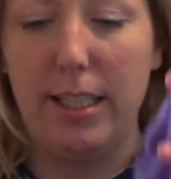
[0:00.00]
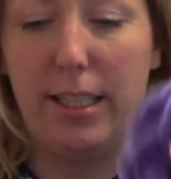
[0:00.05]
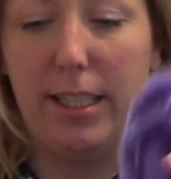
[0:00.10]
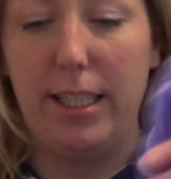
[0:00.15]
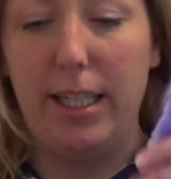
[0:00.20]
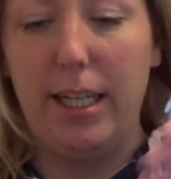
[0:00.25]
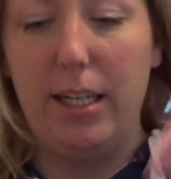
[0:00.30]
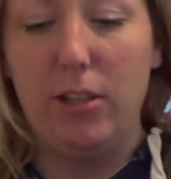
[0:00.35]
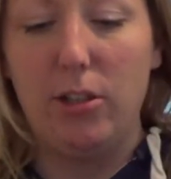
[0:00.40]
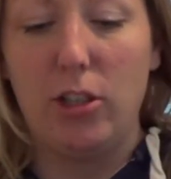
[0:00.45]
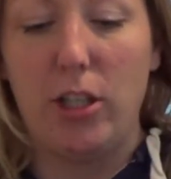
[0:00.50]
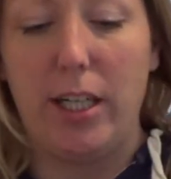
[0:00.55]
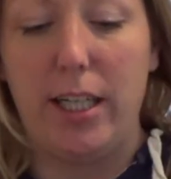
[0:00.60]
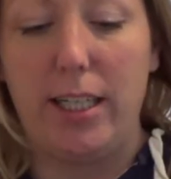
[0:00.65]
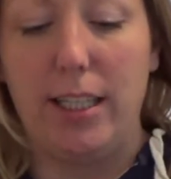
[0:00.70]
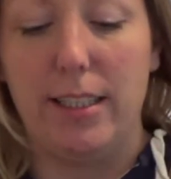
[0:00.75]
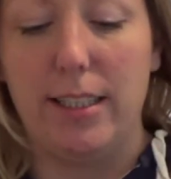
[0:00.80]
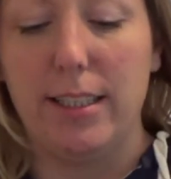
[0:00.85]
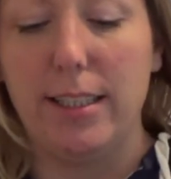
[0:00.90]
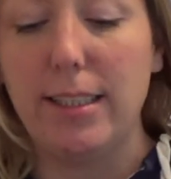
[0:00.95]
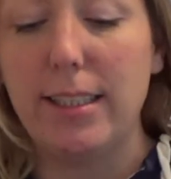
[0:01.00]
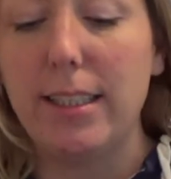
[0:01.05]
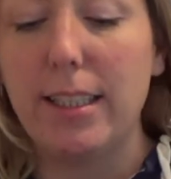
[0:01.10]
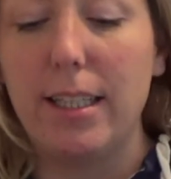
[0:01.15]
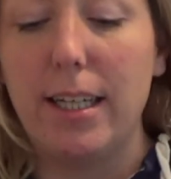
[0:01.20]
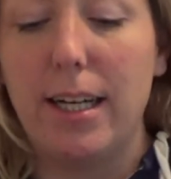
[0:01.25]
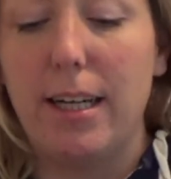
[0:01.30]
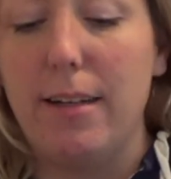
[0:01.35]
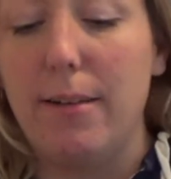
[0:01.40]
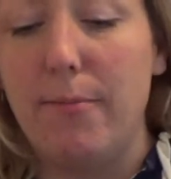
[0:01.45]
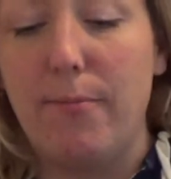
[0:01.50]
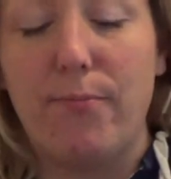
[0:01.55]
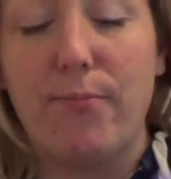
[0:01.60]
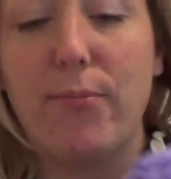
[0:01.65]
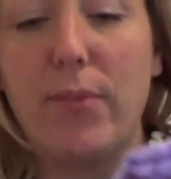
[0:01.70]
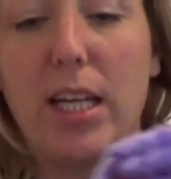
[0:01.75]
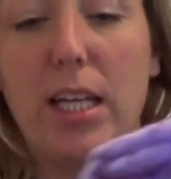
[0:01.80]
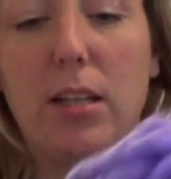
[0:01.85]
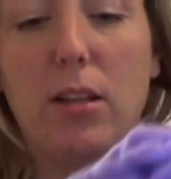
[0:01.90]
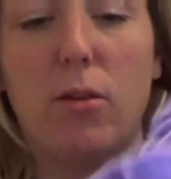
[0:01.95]
let it air dry in
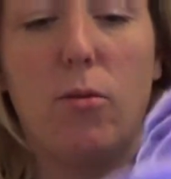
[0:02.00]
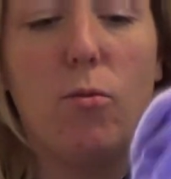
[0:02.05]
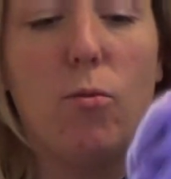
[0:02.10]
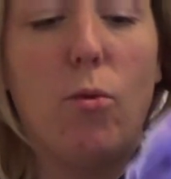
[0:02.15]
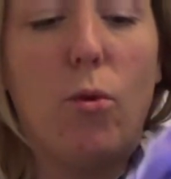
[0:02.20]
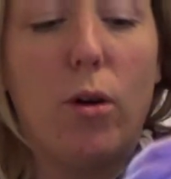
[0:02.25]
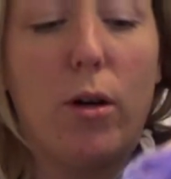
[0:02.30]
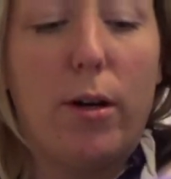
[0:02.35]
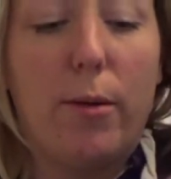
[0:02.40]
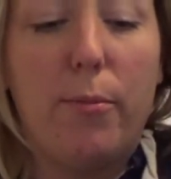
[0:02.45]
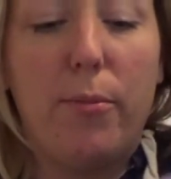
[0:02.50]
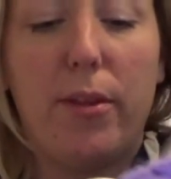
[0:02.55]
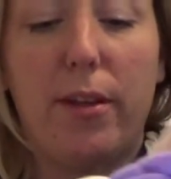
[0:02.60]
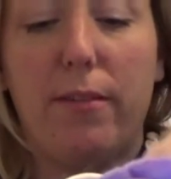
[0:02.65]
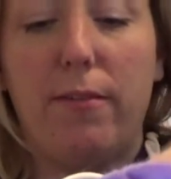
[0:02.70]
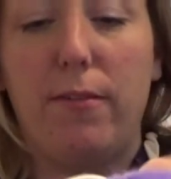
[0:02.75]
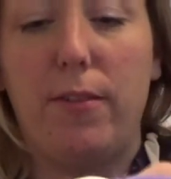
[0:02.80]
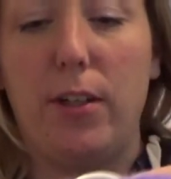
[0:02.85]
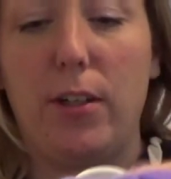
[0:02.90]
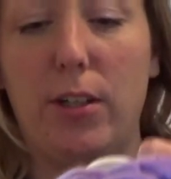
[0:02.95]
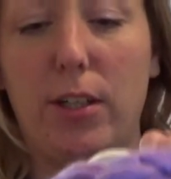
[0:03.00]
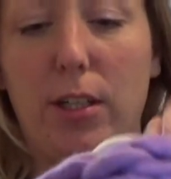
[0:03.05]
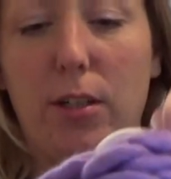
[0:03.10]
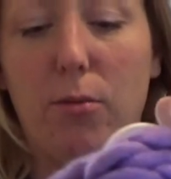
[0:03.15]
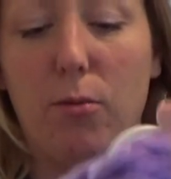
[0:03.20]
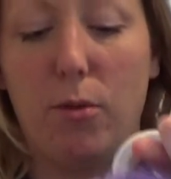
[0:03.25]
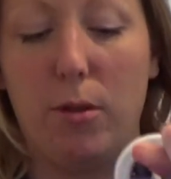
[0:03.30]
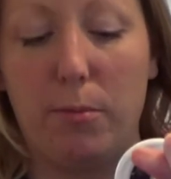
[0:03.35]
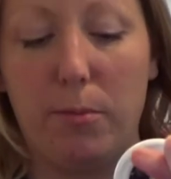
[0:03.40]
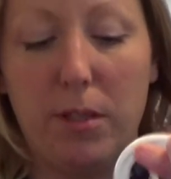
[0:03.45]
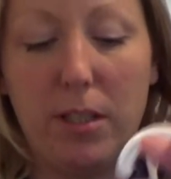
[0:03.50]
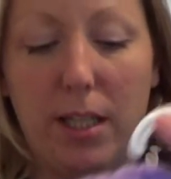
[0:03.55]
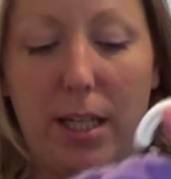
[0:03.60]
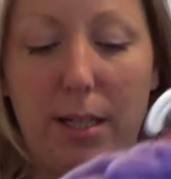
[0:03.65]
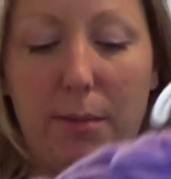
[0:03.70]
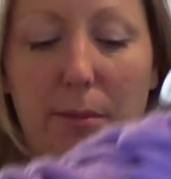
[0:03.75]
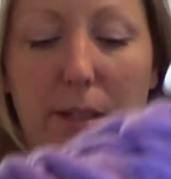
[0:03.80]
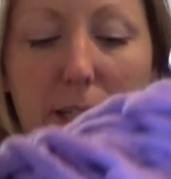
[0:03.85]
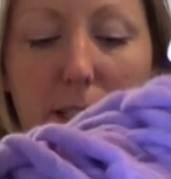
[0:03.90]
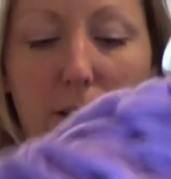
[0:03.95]
the warmth if you're in a warm
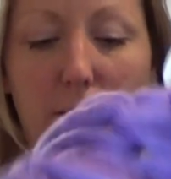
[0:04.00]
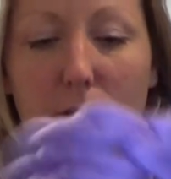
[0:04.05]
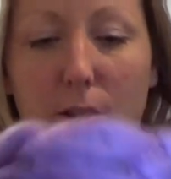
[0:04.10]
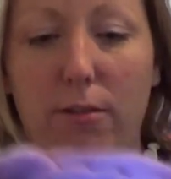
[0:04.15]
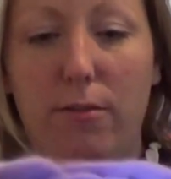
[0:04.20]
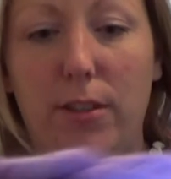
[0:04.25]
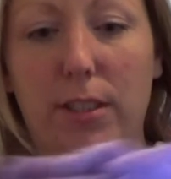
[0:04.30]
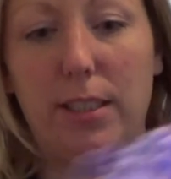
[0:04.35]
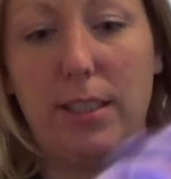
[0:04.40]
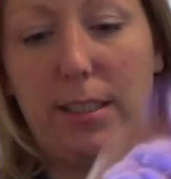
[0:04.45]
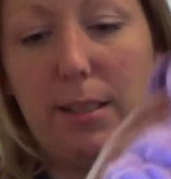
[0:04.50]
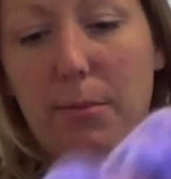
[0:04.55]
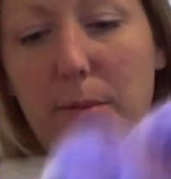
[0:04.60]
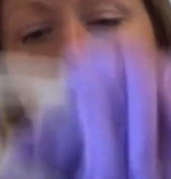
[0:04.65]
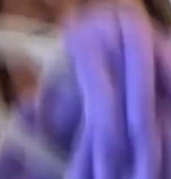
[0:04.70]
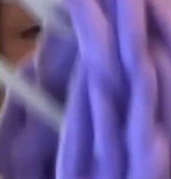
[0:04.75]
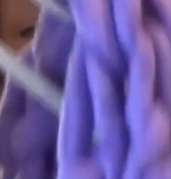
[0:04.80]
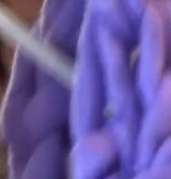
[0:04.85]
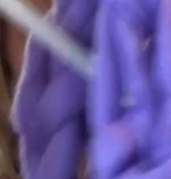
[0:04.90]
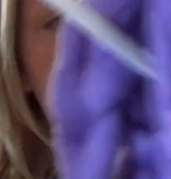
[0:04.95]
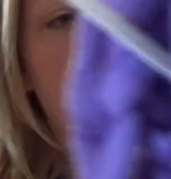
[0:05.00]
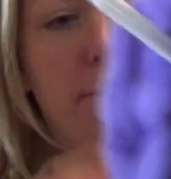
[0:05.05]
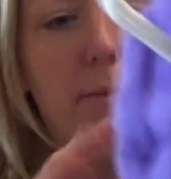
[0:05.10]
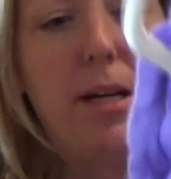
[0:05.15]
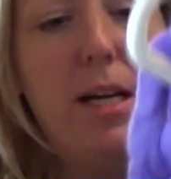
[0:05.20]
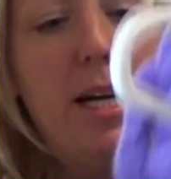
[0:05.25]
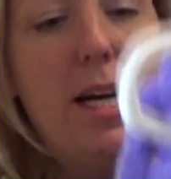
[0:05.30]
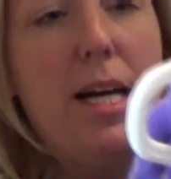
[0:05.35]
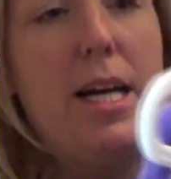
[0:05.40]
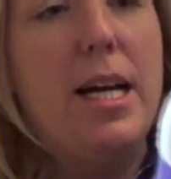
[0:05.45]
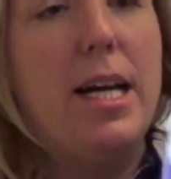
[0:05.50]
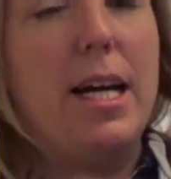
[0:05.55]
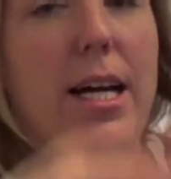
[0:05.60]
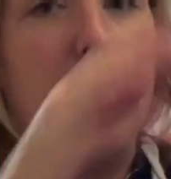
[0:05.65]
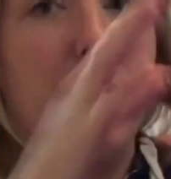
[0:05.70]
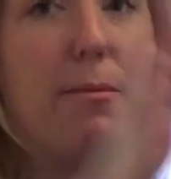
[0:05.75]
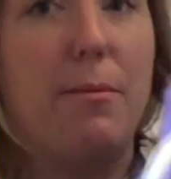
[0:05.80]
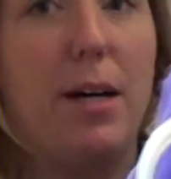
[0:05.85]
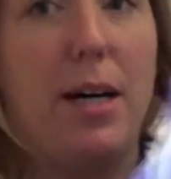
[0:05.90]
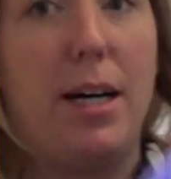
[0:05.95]
climate, or if it's summertime.
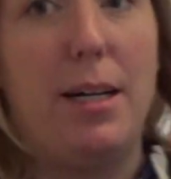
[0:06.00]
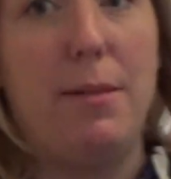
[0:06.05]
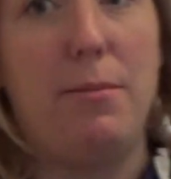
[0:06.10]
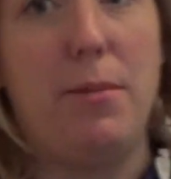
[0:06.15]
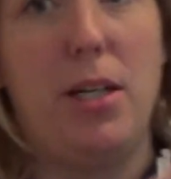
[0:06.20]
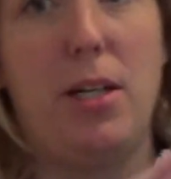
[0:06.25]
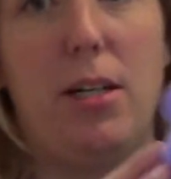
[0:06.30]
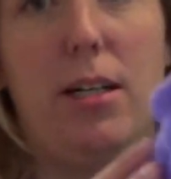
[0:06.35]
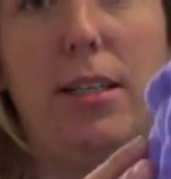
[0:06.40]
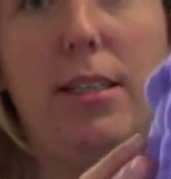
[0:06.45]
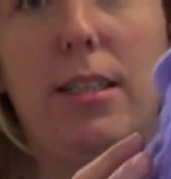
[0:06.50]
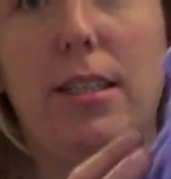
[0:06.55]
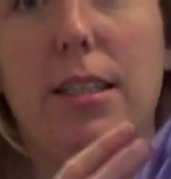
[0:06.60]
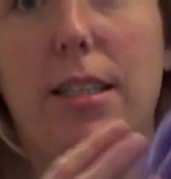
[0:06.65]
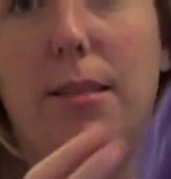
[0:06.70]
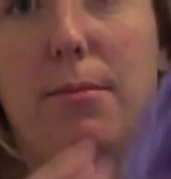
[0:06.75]
I'm not.